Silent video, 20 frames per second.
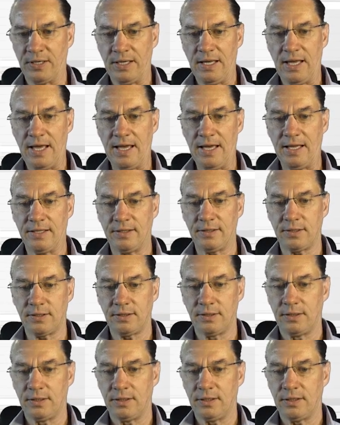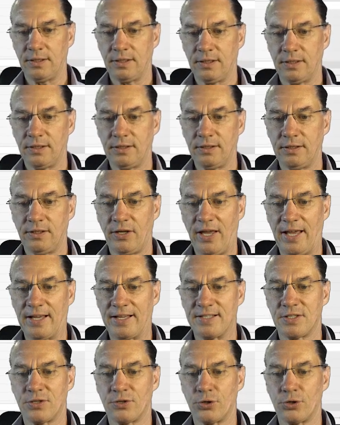And the
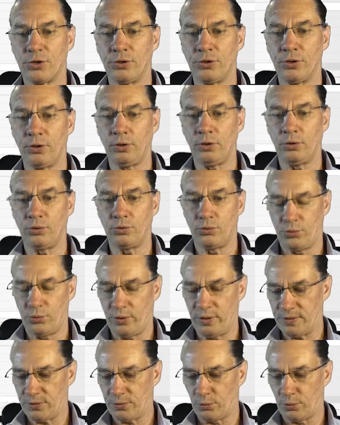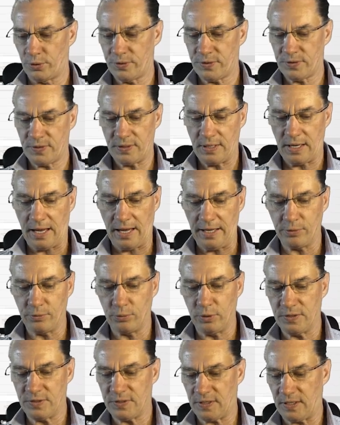external resource, I will
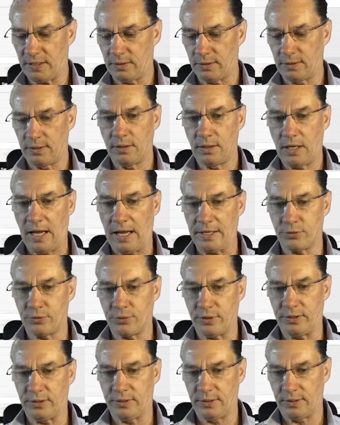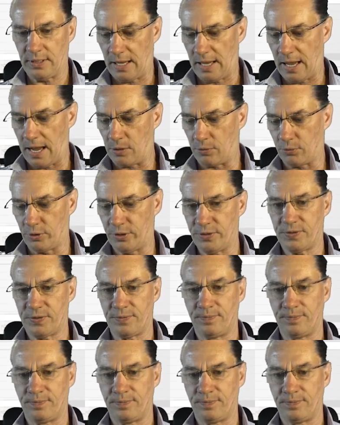set 100 hours.